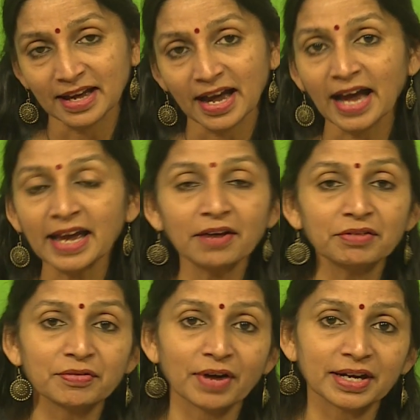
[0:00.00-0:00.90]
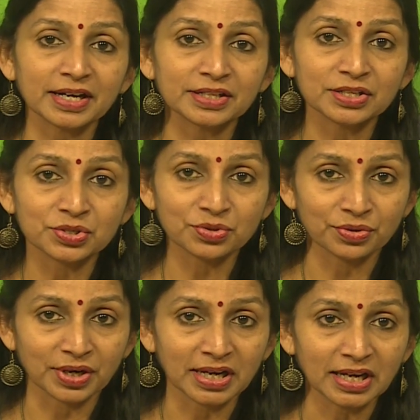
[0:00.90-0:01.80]
I have divided the
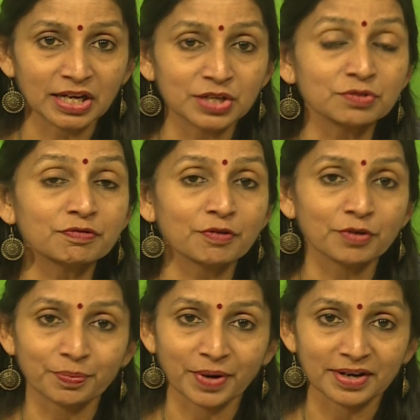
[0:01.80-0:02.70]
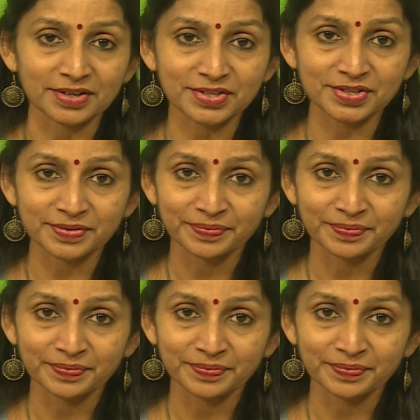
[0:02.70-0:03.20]
story into 4 parts.